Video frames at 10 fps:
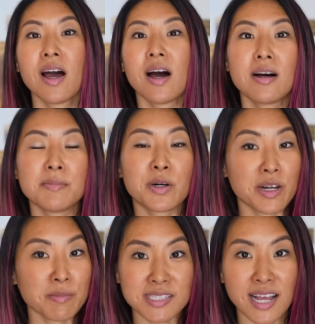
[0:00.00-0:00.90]
Her
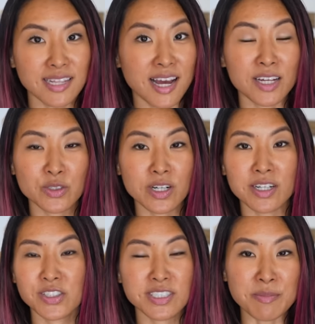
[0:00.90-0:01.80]
name is
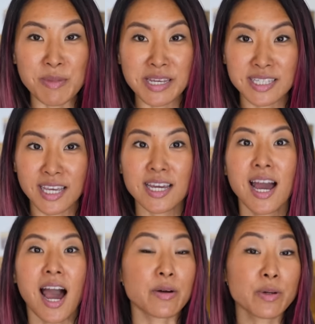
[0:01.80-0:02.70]
Alejandra. She's amazing.
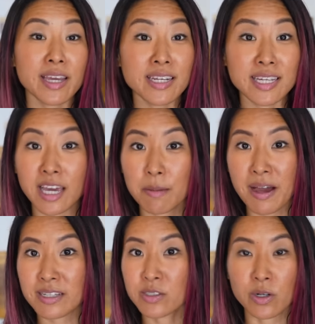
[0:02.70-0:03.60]
I don't get any
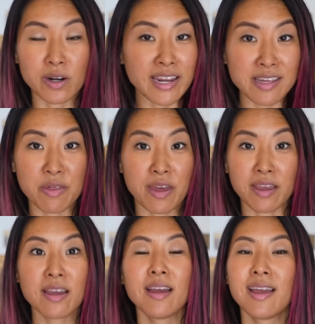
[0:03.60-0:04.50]
kickbacks or
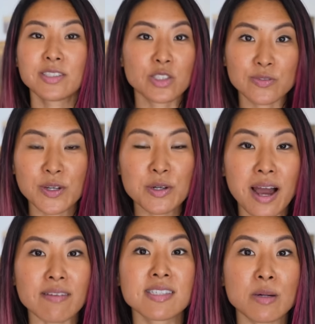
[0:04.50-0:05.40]
anything. It's just for you to
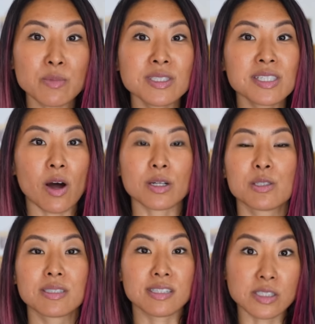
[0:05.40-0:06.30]
have someone to talk
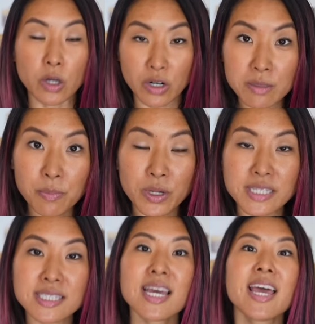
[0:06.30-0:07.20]
to as a starting
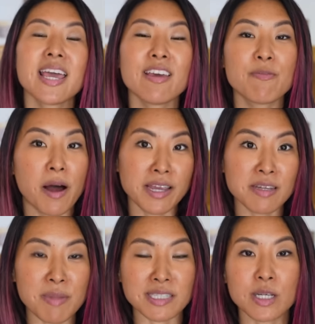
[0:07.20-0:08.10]
point if buying
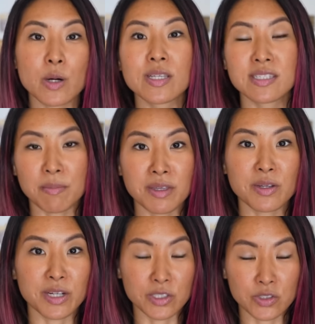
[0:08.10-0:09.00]
in Mexico is something
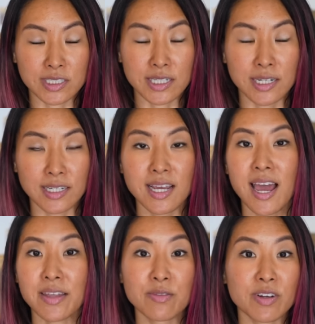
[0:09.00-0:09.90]
you're interested in.
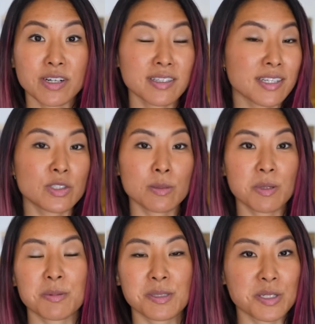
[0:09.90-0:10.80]
At the very least, she'll be
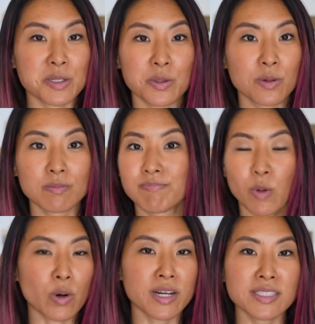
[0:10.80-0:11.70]
able to
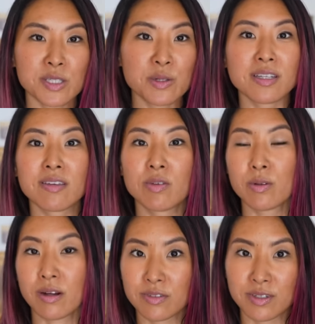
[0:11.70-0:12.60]
orient you and give you a
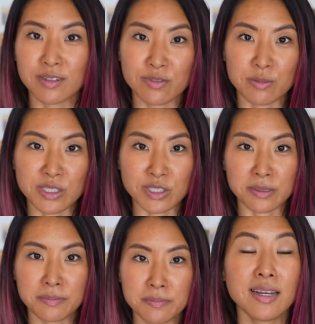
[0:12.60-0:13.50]
lot of good
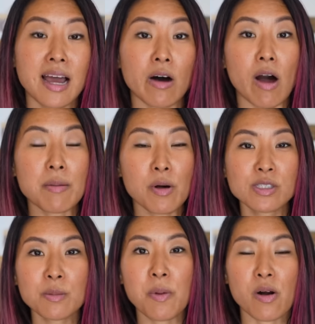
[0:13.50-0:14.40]
information. Now, I'm
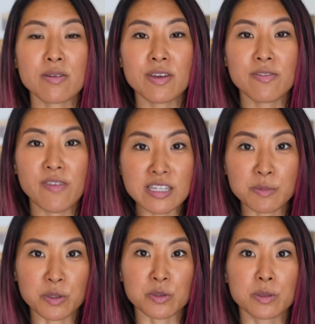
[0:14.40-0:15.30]
also part of a
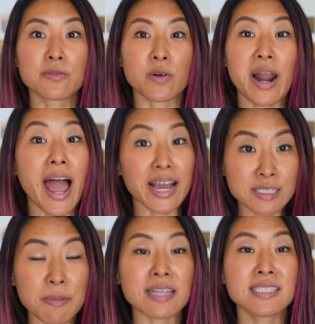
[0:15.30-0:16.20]
Facebook group for
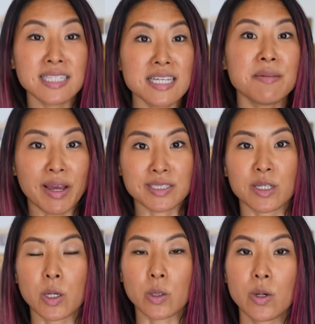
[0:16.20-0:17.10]
expats in
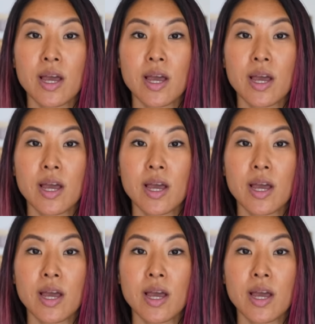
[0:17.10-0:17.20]
Mexico.